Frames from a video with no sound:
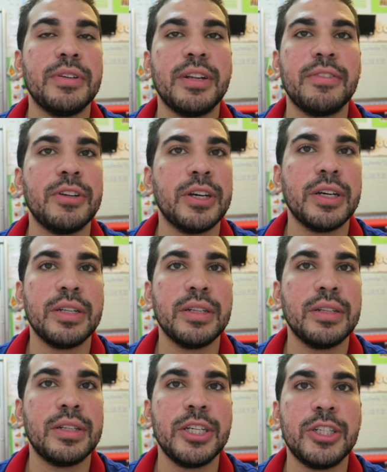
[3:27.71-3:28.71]
if you've never
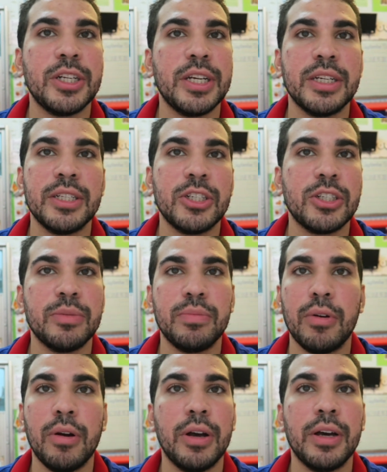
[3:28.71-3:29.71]
done teaching English
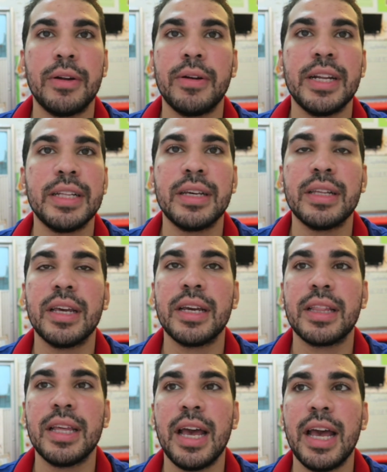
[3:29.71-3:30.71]
abroad or anything
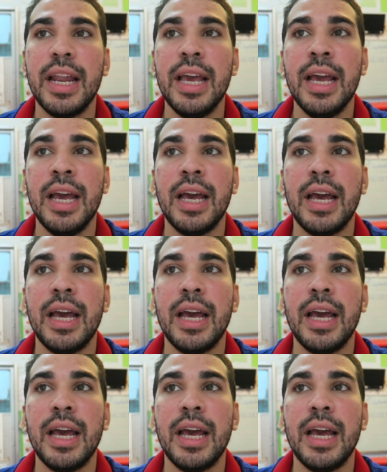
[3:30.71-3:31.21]
like that,